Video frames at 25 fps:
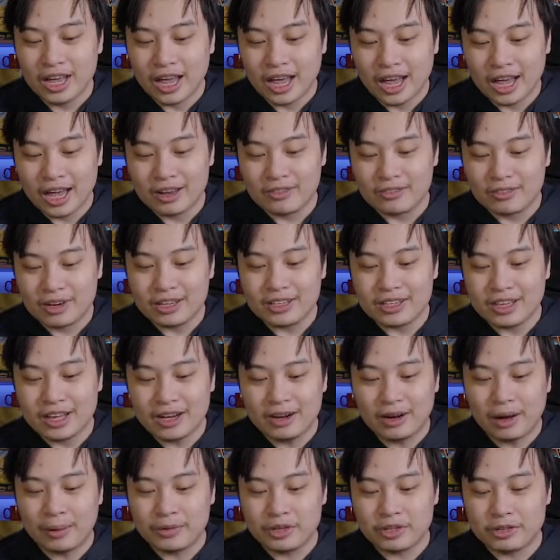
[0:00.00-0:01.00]
And right
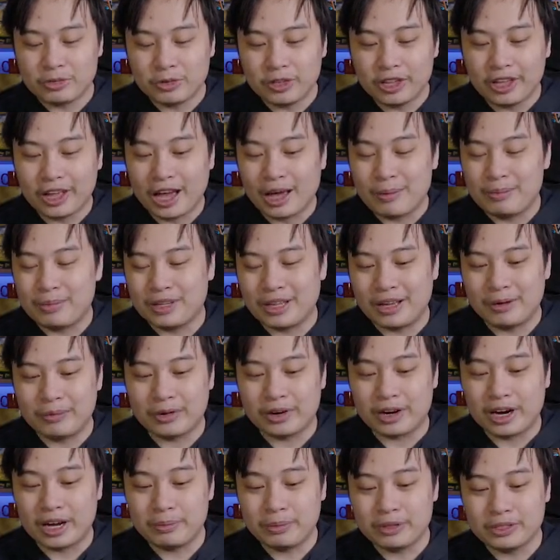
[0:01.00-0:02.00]
now, I'm just really happy that
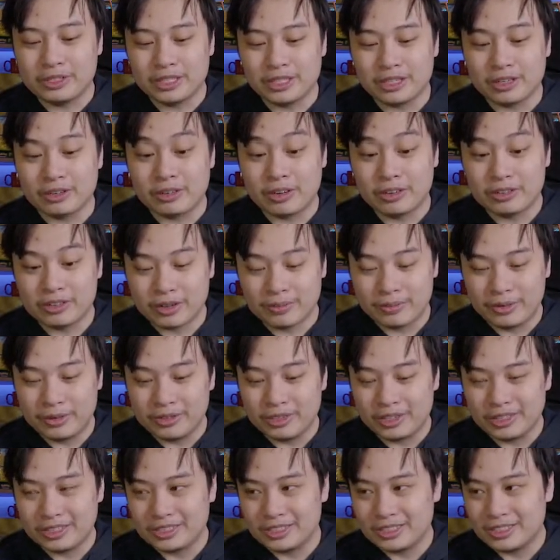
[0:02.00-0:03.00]
we're able to grow the
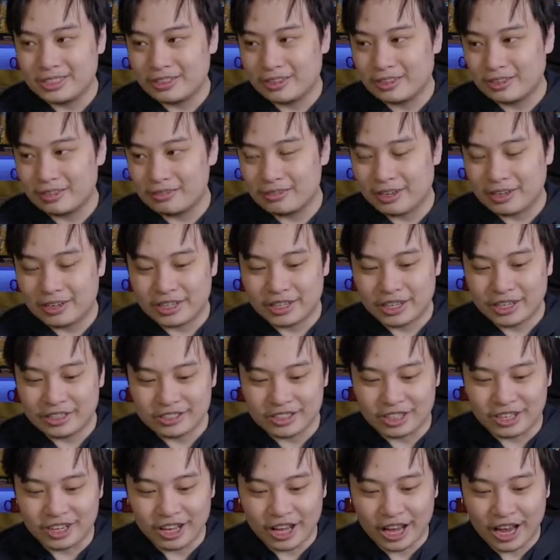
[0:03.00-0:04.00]
communities very nicely.